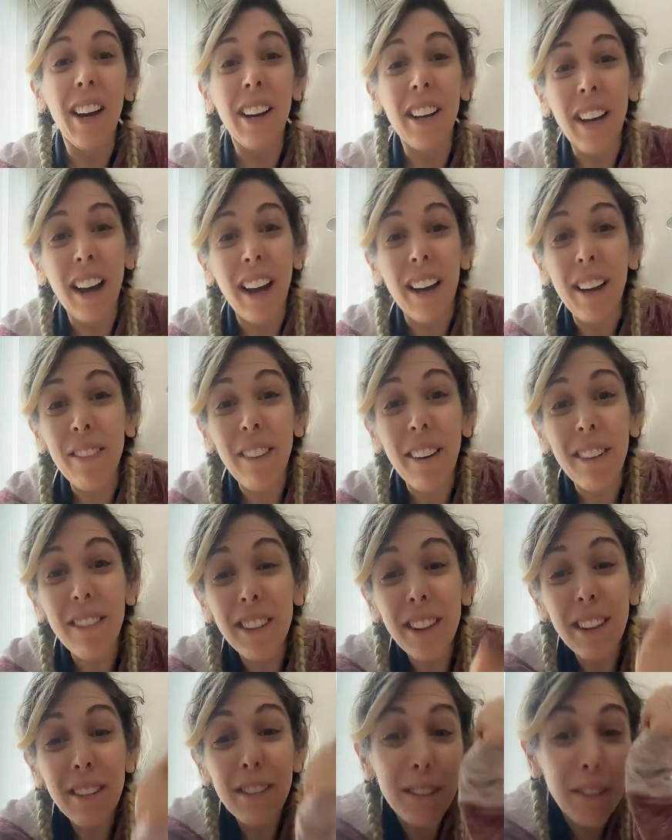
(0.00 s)
Oh god, if
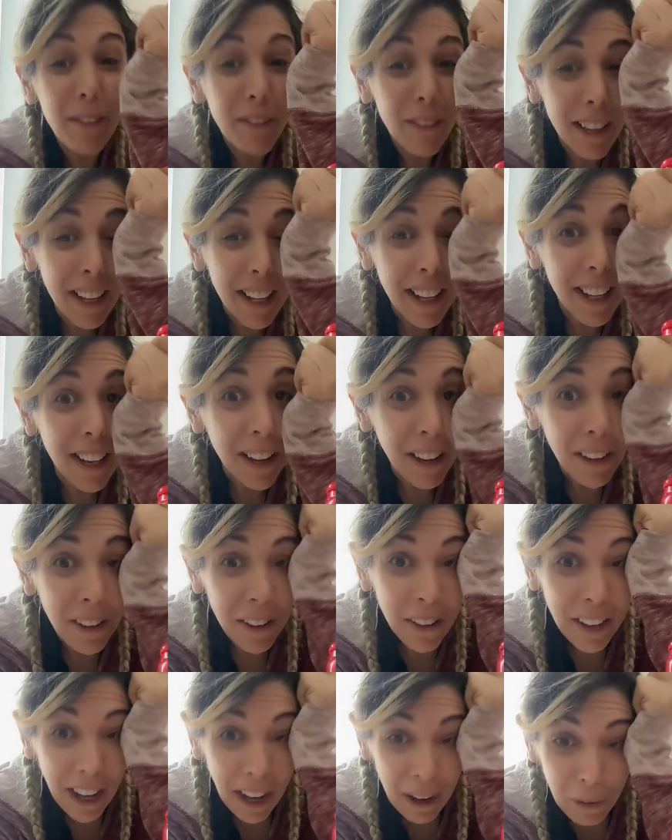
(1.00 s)
ever there was a video
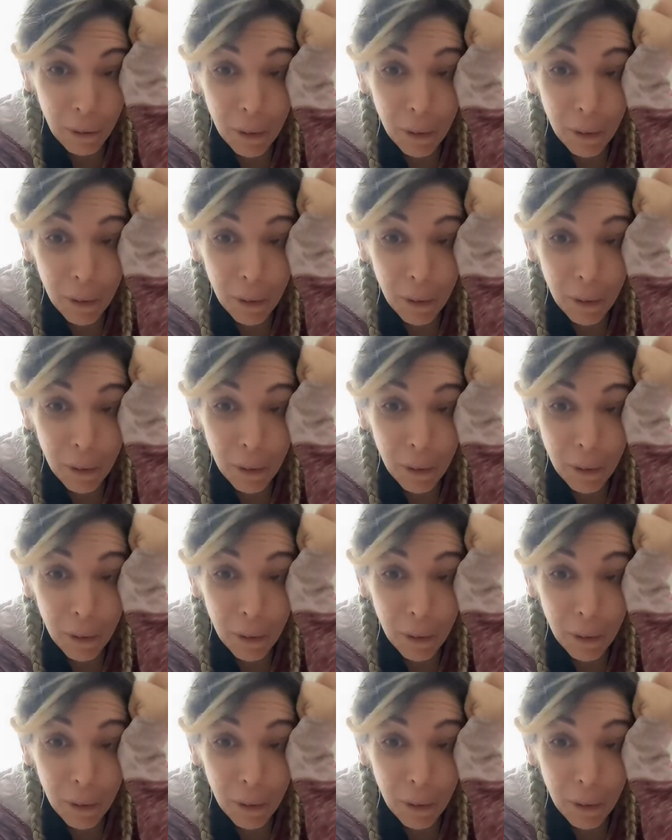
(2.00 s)
that I